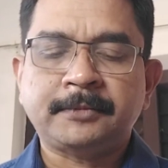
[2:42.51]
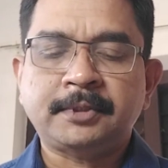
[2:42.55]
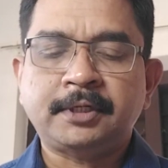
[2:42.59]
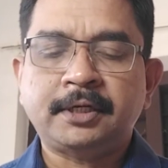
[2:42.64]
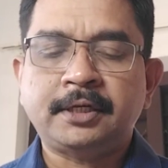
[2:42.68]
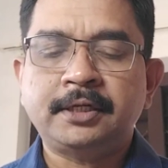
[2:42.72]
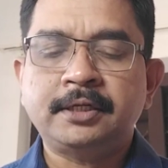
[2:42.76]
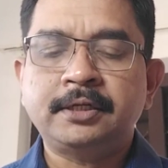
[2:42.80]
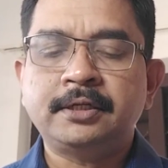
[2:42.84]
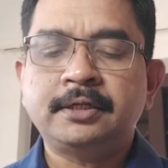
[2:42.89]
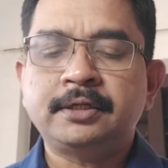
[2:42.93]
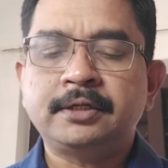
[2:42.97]

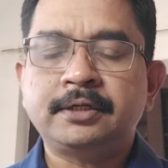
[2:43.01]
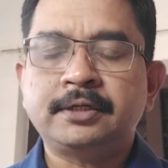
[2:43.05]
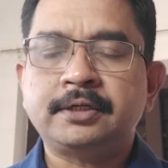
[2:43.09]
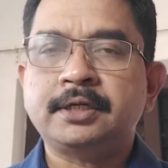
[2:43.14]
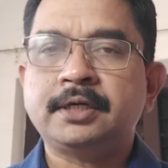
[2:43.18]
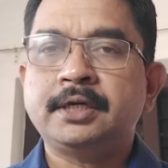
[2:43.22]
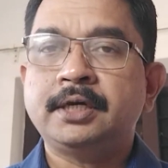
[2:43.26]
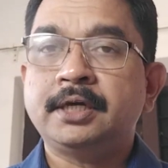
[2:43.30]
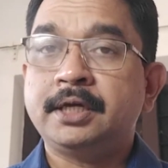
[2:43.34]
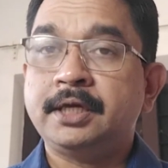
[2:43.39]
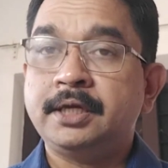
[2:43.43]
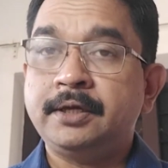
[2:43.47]
And
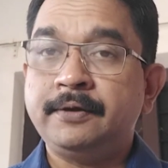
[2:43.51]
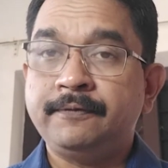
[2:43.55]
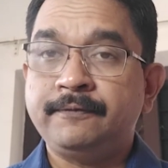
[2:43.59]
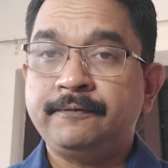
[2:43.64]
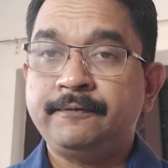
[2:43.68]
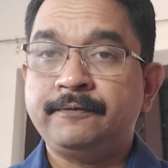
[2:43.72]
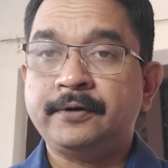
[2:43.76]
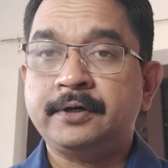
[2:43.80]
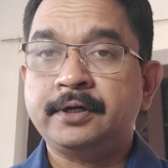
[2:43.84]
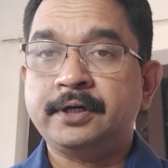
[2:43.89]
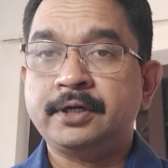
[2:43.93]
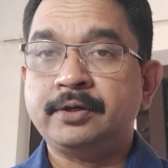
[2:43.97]

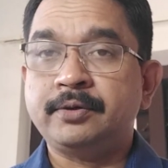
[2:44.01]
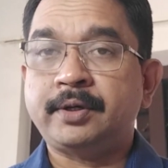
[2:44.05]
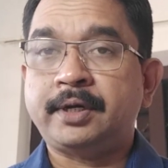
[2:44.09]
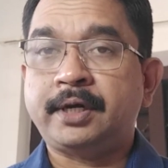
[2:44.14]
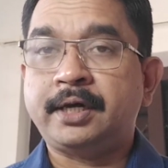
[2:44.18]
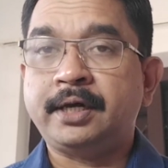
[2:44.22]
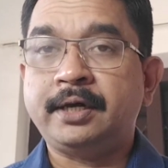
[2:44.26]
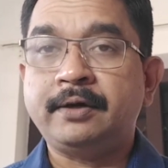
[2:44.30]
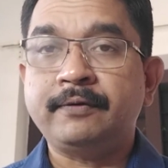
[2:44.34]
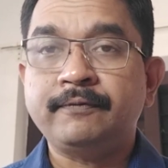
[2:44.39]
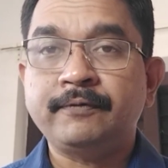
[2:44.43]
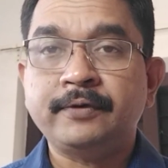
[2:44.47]
if you
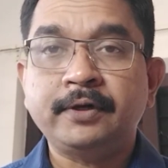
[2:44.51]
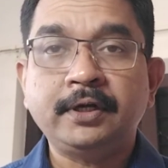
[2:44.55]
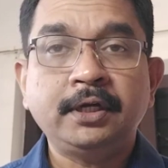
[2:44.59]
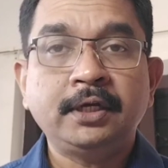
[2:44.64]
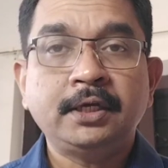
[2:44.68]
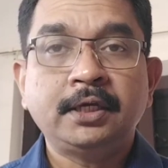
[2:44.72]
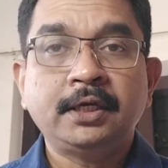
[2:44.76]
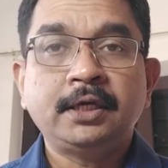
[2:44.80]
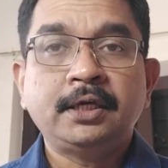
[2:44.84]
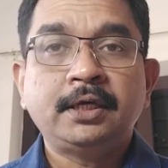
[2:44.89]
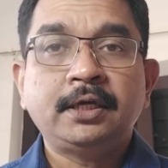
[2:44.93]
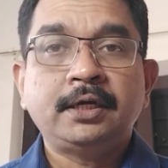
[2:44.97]
have
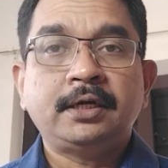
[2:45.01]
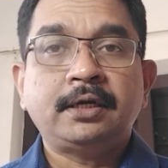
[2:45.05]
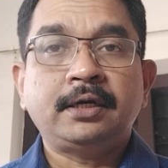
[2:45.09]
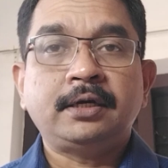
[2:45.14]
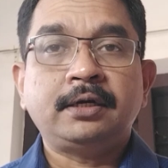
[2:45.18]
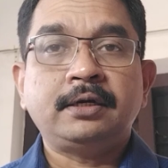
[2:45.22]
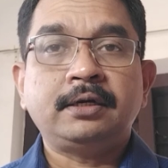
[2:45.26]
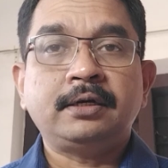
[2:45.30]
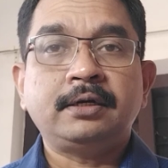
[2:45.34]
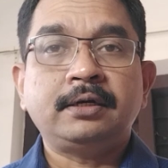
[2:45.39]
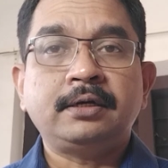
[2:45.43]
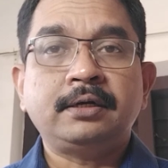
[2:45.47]

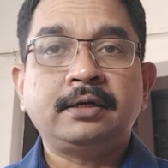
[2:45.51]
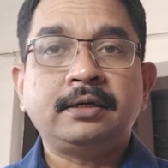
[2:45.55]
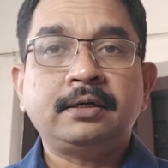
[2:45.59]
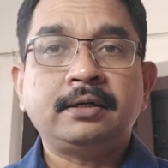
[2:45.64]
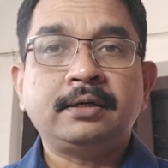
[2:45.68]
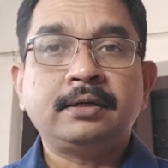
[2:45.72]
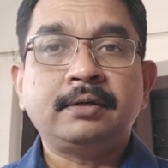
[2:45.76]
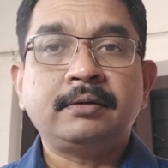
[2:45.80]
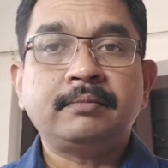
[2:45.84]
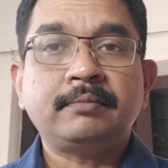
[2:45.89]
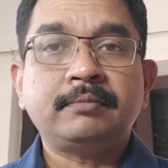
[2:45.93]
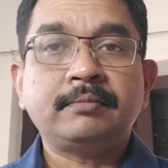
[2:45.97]

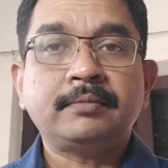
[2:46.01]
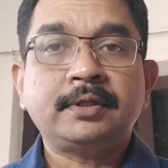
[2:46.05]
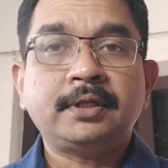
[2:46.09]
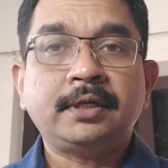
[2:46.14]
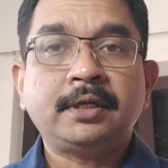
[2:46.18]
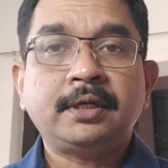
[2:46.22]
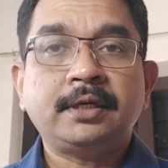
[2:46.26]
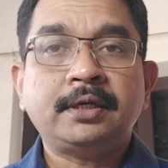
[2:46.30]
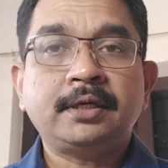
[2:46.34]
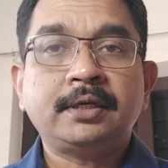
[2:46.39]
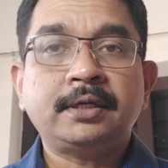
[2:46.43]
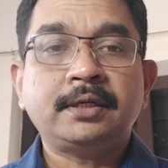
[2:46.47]

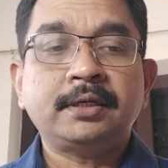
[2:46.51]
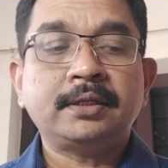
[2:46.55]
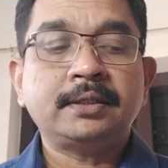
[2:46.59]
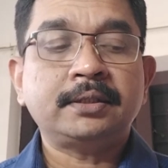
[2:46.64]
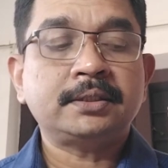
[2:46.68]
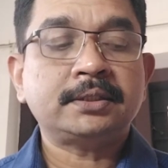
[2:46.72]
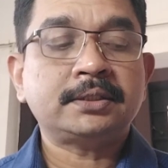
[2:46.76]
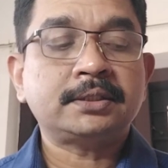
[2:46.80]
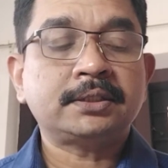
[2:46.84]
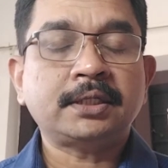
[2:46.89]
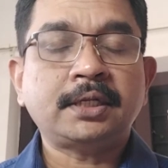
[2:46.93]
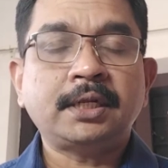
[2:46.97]
a
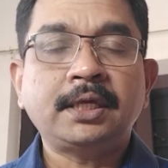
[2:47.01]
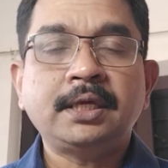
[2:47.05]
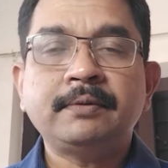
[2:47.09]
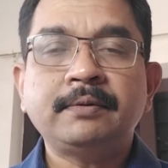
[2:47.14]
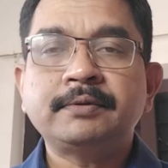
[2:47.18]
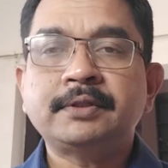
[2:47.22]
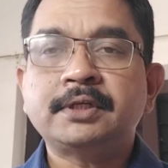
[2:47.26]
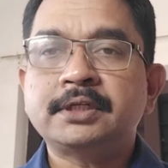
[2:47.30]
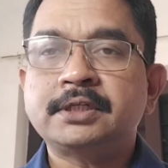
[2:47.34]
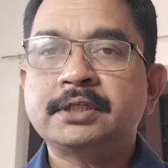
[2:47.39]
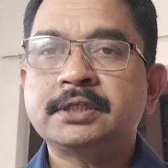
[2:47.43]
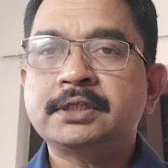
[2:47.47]
sleeve
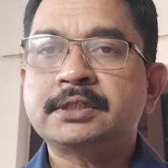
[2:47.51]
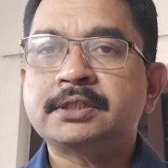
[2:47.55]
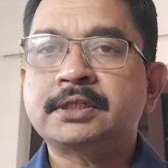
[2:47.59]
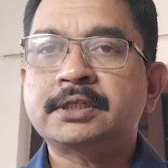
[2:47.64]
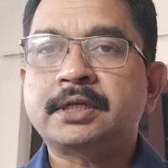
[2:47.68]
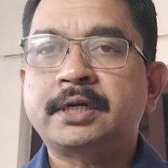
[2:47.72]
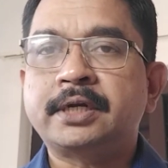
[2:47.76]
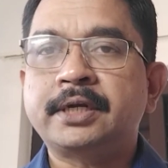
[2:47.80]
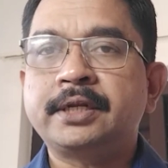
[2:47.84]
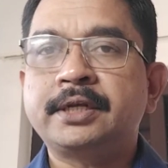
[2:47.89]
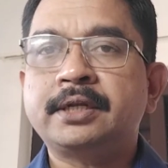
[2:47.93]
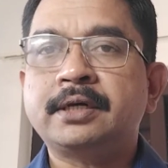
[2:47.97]
that is
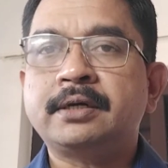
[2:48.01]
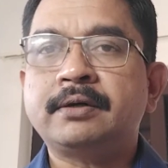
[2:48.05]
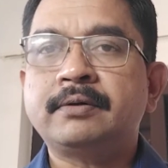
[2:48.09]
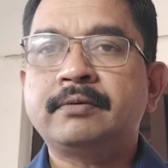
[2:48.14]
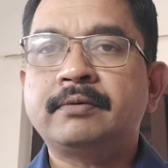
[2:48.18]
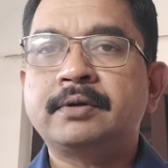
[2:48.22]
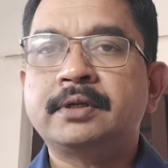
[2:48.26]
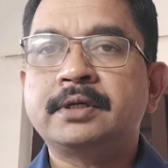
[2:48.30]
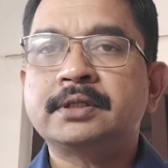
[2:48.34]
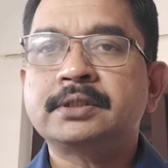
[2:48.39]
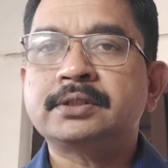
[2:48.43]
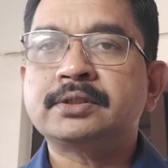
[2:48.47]
running
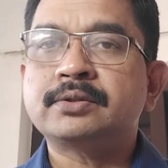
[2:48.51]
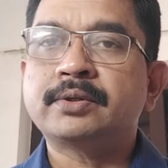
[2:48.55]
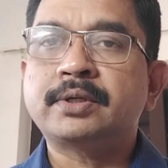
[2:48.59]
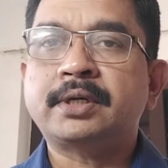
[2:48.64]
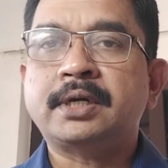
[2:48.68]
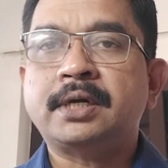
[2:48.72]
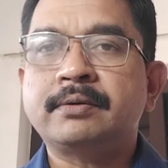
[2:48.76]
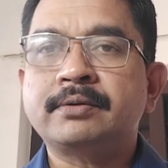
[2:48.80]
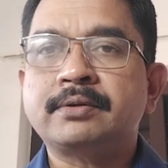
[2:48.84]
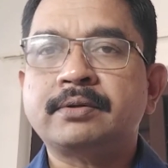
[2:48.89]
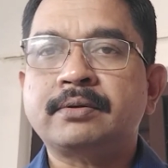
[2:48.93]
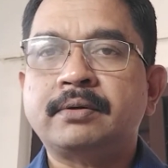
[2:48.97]
down, so you
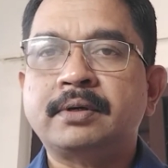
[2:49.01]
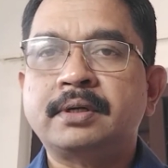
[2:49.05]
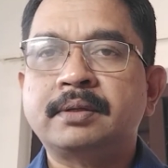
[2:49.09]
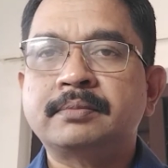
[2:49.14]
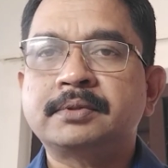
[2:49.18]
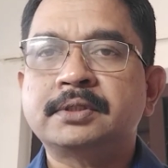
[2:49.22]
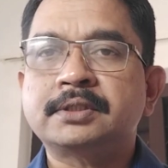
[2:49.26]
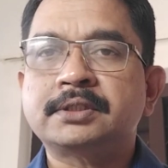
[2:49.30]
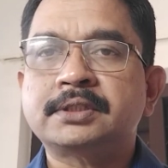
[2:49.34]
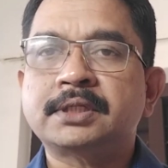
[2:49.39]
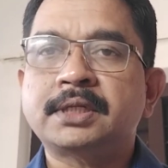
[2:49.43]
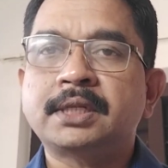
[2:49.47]
have to roll up
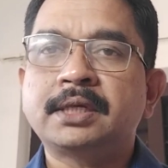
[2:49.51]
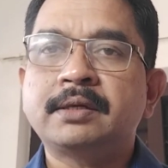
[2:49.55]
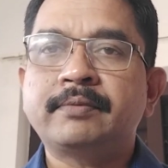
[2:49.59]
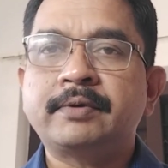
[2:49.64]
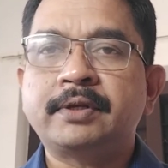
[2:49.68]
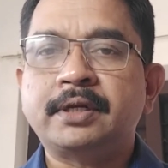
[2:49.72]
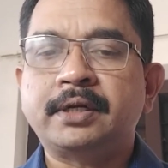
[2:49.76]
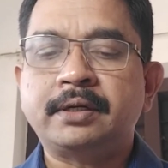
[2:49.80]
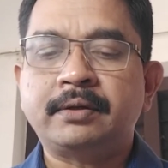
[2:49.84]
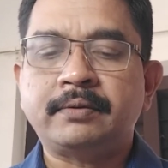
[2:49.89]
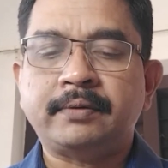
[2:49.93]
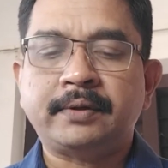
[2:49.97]
the sleeve
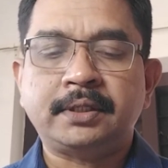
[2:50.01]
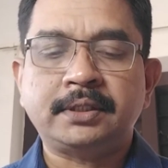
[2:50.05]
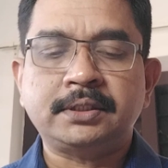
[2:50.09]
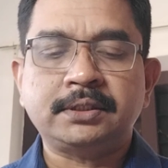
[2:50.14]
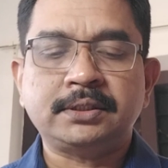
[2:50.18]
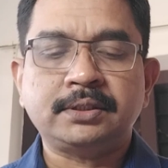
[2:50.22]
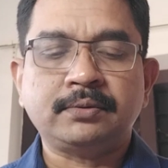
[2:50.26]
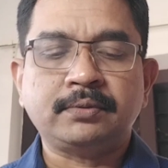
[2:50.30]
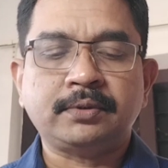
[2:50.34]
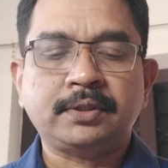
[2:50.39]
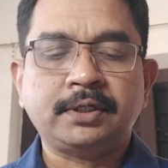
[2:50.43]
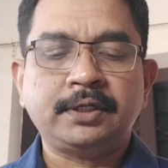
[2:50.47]
in
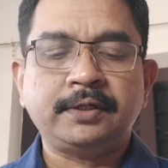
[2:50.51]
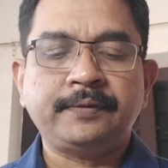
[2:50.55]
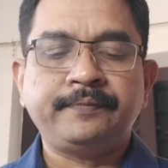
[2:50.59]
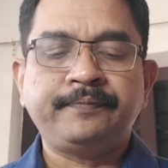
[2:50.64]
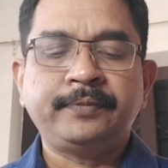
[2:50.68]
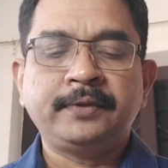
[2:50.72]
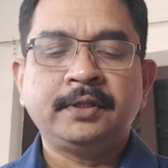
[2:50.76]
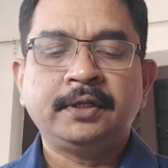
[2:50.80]
advance. Okay,